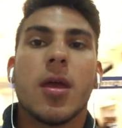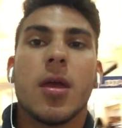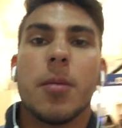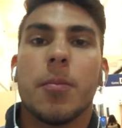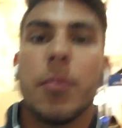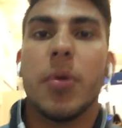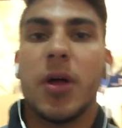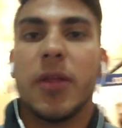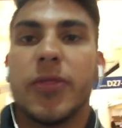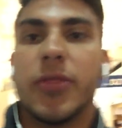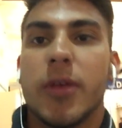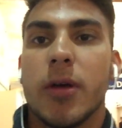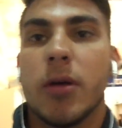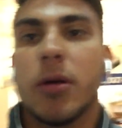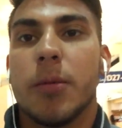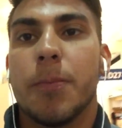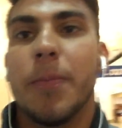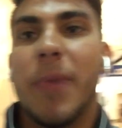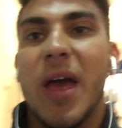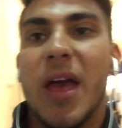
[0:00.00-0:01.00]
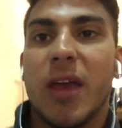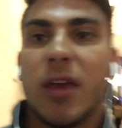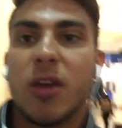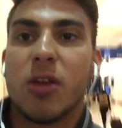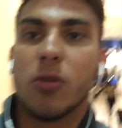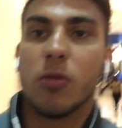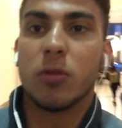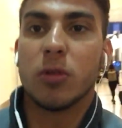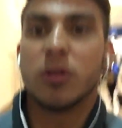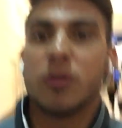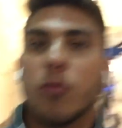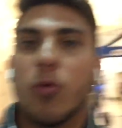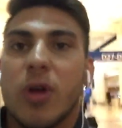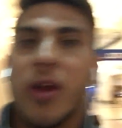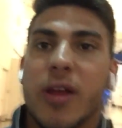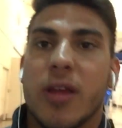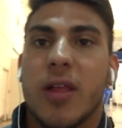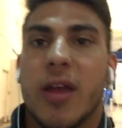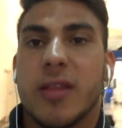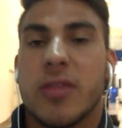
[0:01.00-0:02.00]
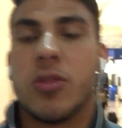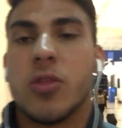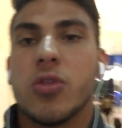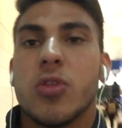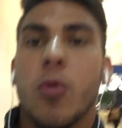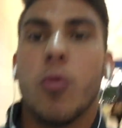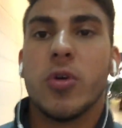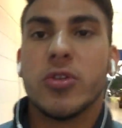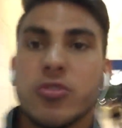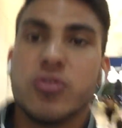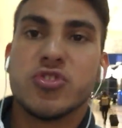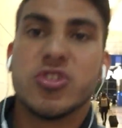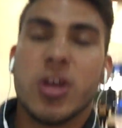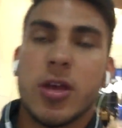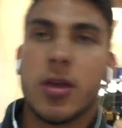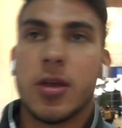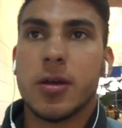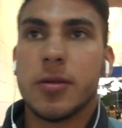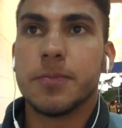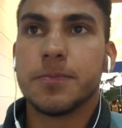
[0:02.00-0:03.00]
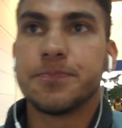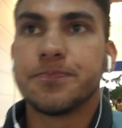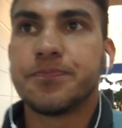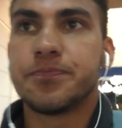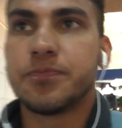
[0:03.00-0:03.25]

but the bag can only weigh, like the one you check in,